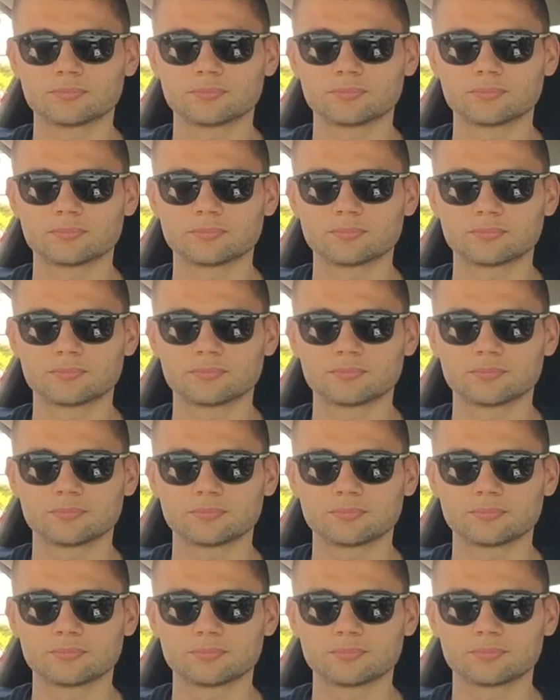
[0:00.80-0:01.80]

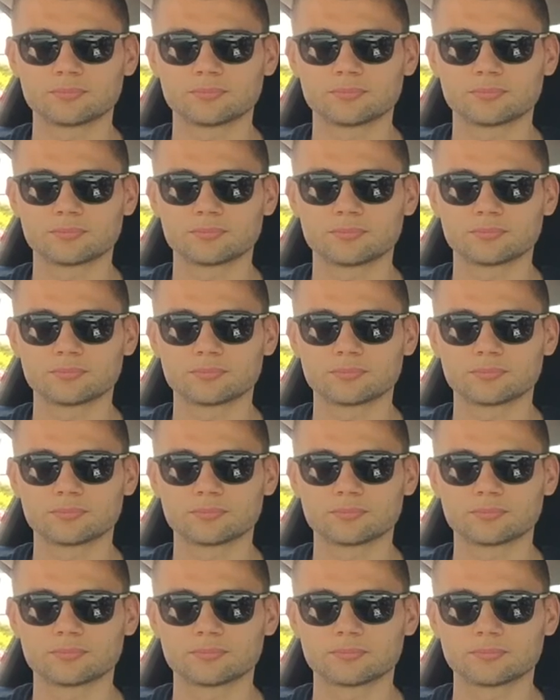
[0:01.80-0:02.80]

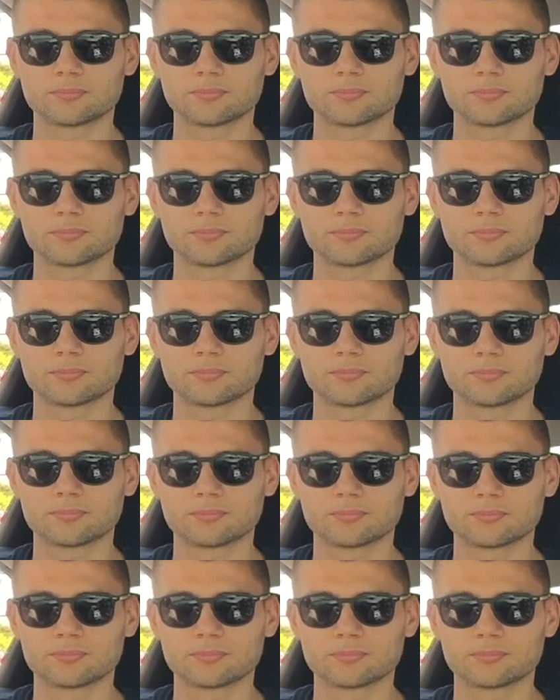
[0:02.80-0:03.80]

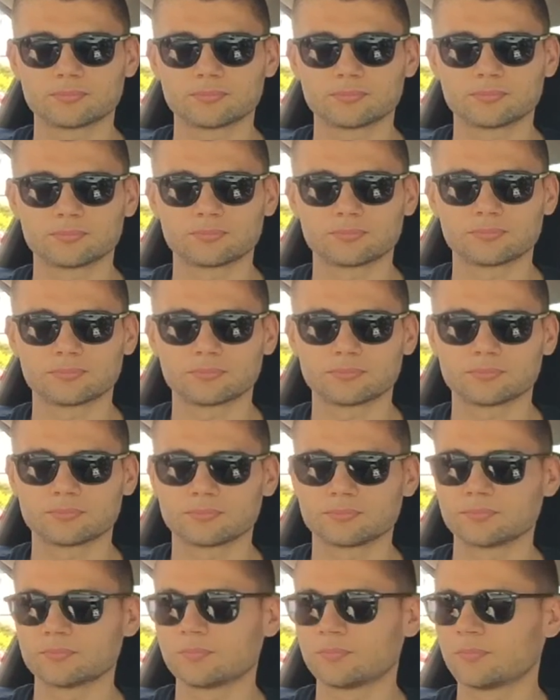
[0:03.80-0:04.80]

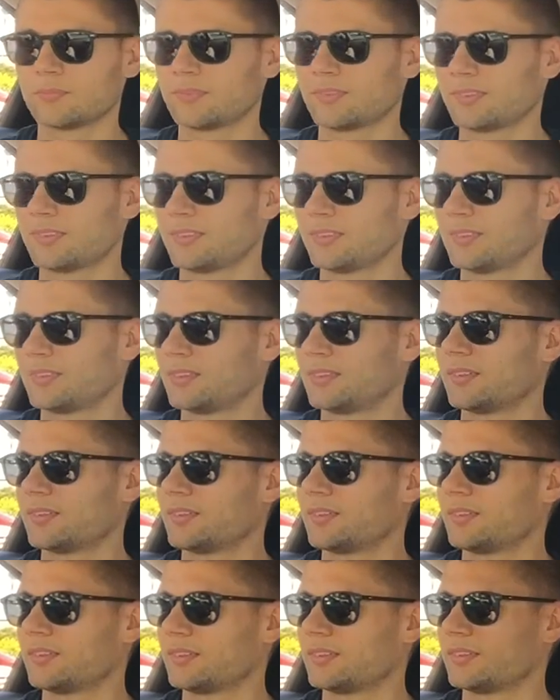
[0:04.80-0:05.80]

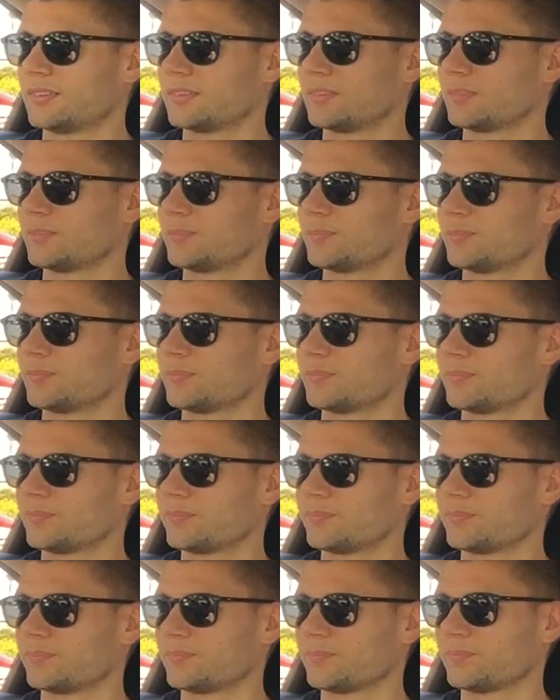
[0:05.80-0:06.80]

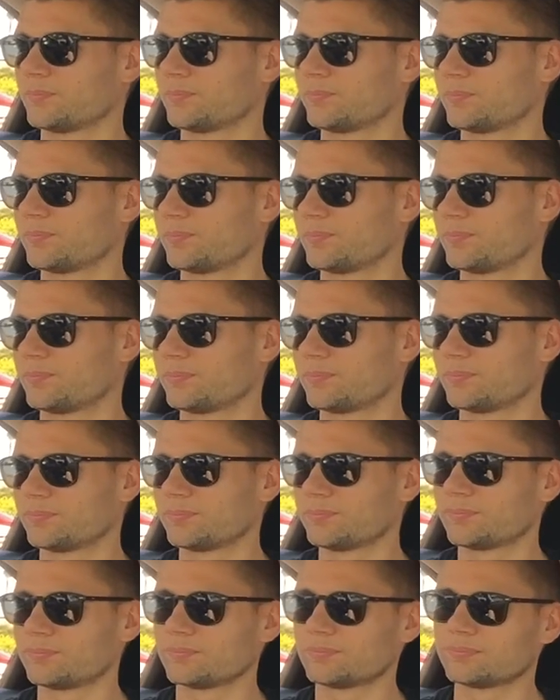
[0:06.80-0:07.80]

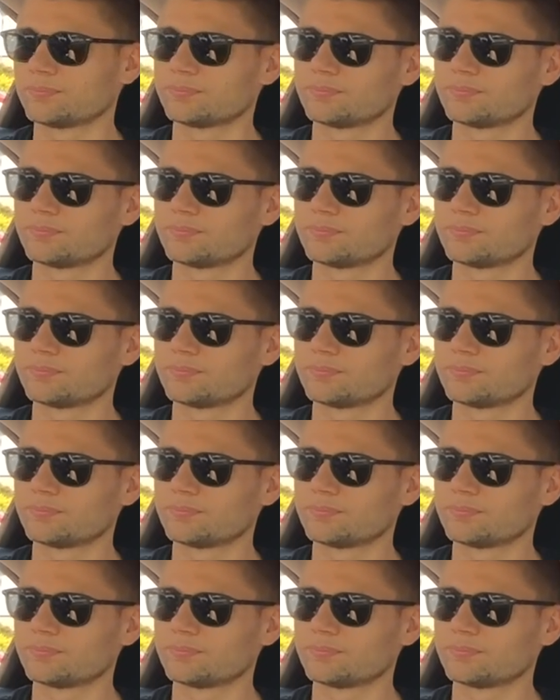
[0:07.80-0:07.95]
This person isn't speaking.